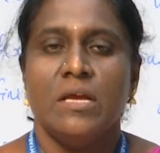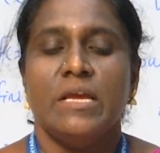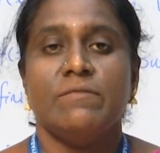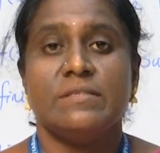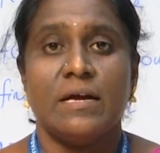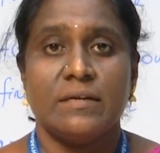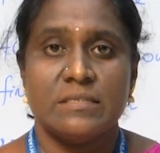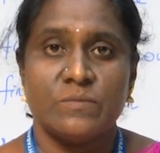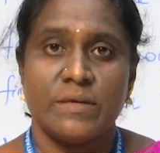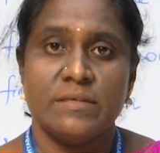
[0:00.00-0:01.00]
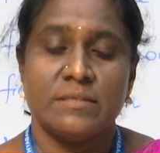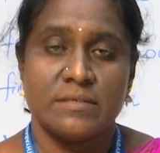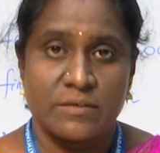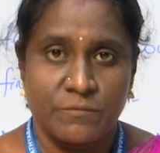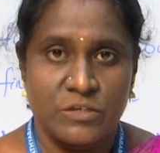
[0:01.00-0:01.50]
If satisfies the
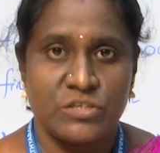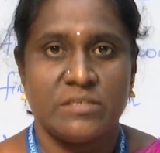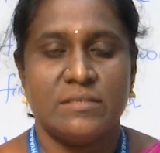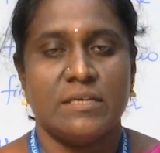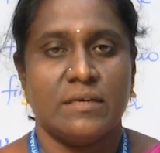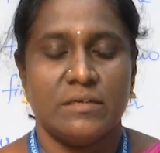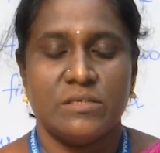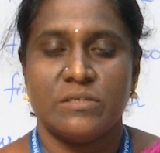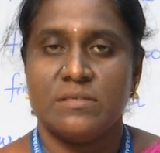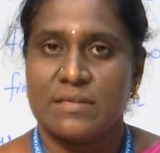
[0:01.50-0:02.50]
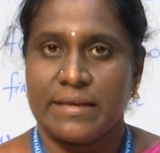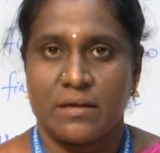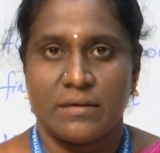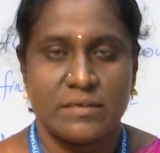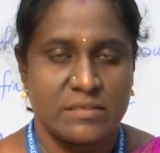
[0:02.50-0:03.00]
sufficiency conditions
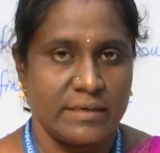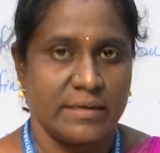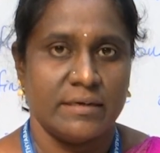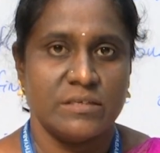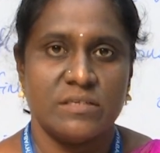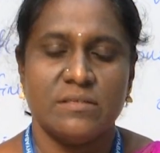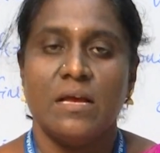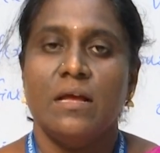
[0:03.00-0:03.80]
like Dirichlet conditions,